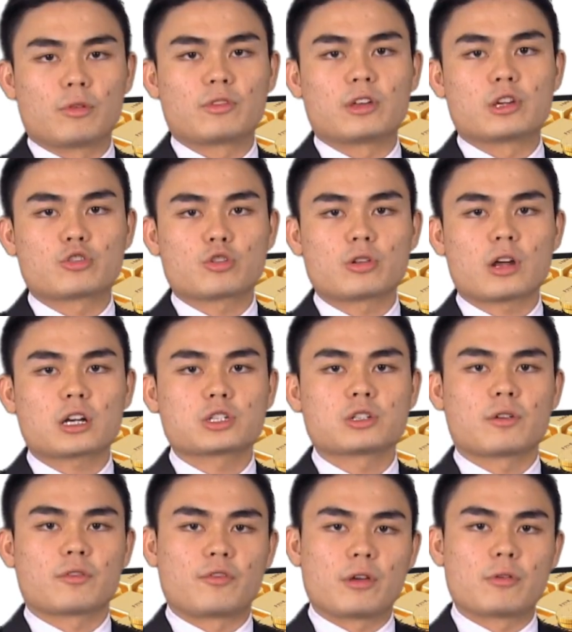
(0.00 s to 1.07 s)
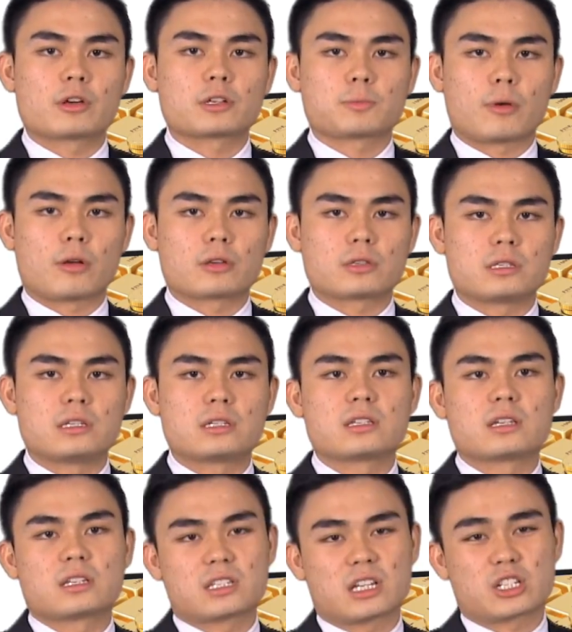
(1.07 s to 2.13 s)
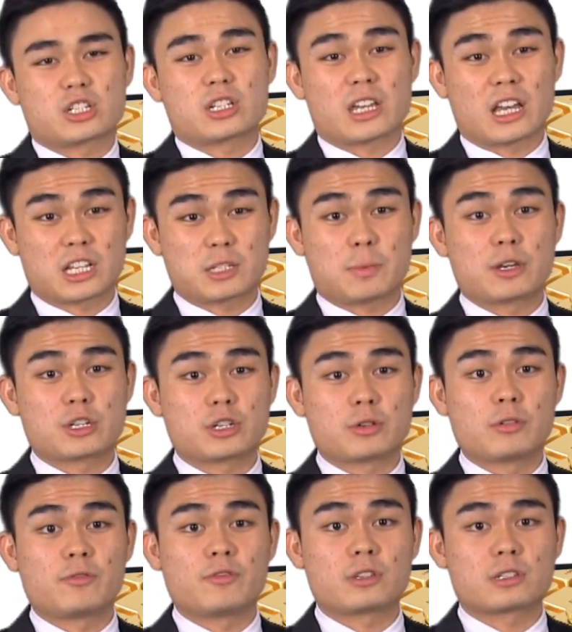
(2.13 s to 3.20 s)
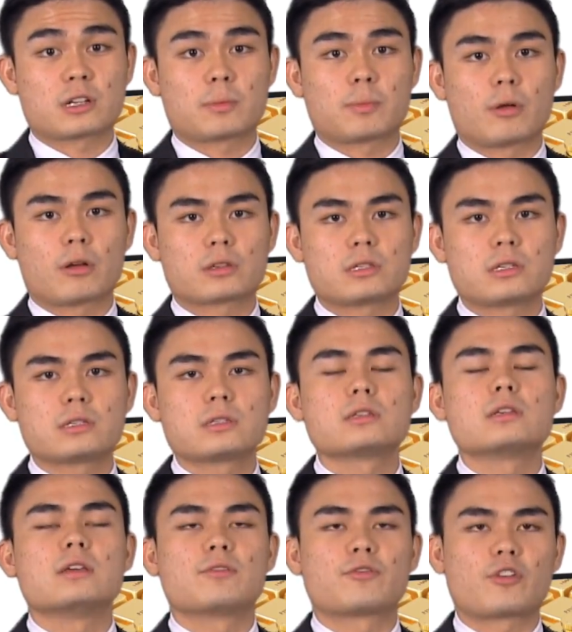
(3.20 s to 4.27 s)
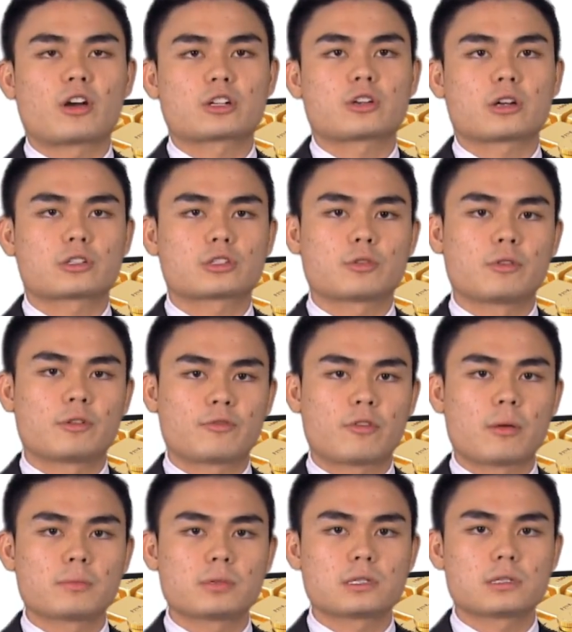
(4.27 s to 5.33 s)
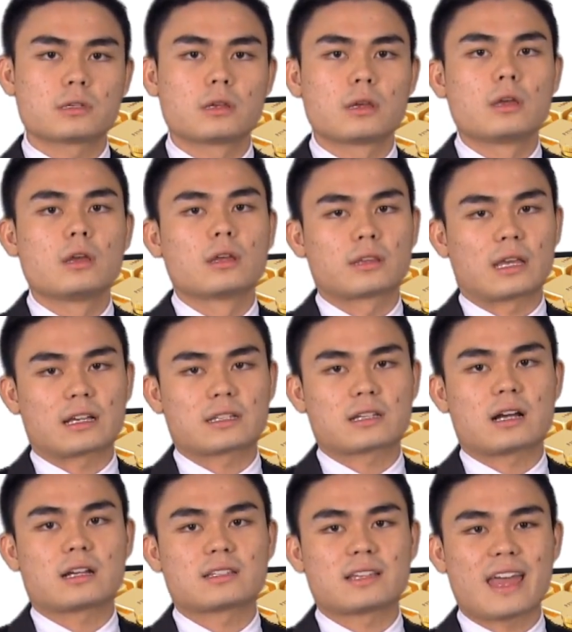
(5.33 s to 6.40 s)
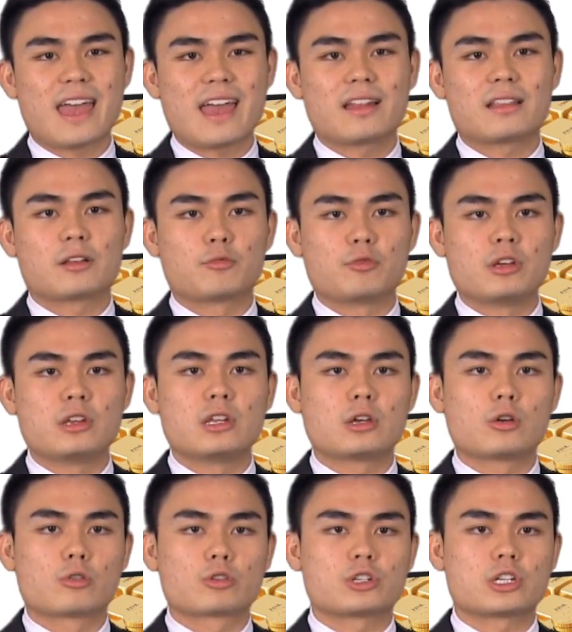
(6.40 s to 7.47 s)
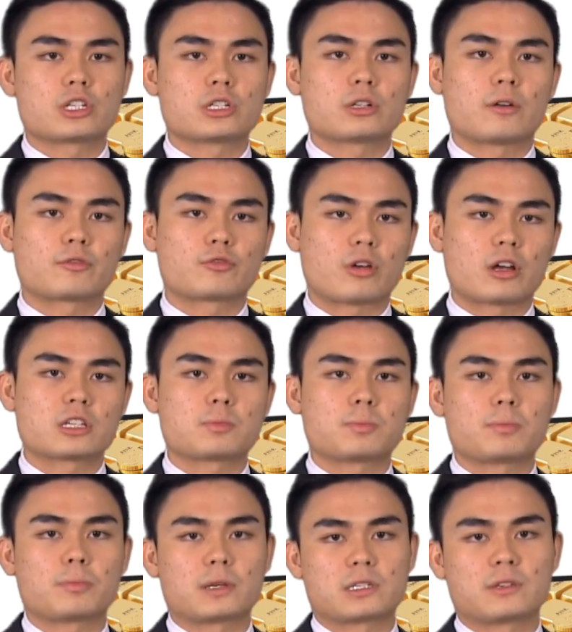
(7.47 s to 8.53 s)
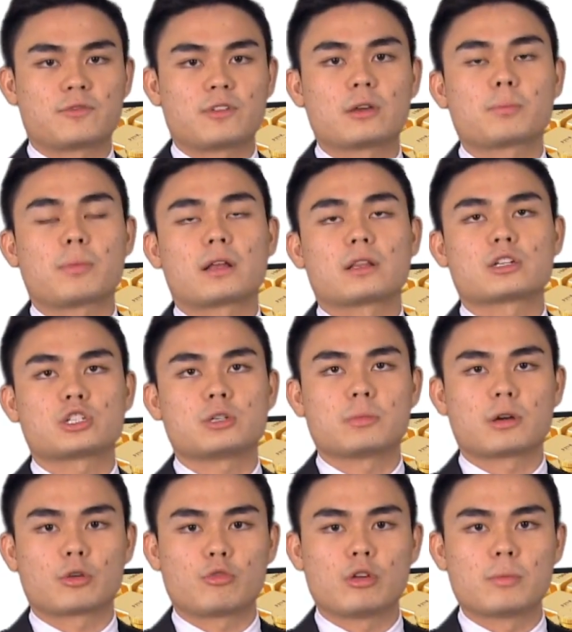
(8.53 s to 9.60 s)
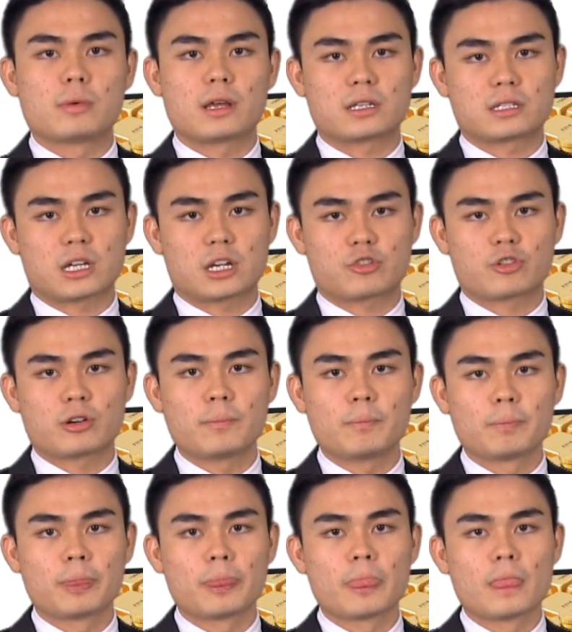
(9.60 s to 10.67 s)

With the introduction of various policies such as expansionary fiscal policies, infrastructure reforms, tax cuts, and the renegotiation of Trans-Pacific Partnership Agreement, etc.,